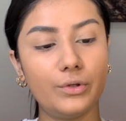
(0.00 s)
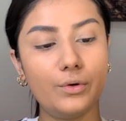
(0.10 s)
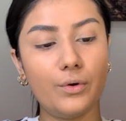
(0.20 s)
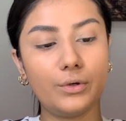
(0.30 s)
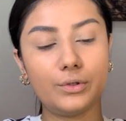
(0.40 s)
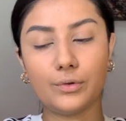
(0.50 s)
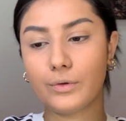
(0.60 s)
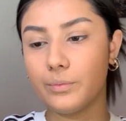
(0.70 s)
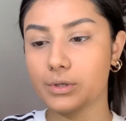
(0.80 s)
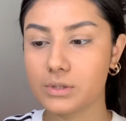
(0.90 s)
the
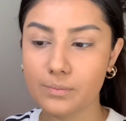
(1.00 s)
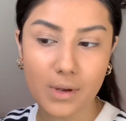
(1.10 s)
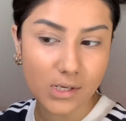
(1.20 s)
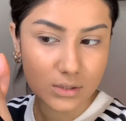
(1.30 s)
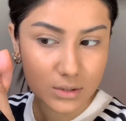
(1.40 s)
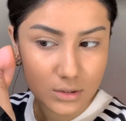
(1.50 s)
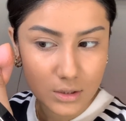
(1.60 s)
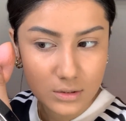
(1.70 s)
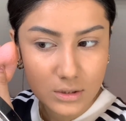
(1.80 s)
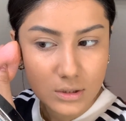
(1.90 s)
contour because Madison
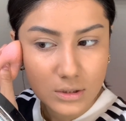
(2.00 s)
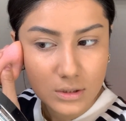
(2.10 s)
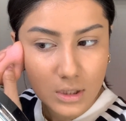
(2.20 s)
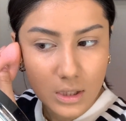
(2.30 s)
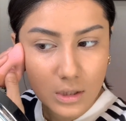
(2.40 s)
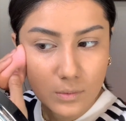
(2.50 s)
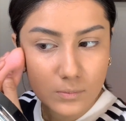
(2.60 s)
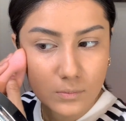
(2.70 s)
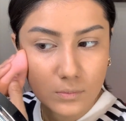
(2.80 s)
does the same.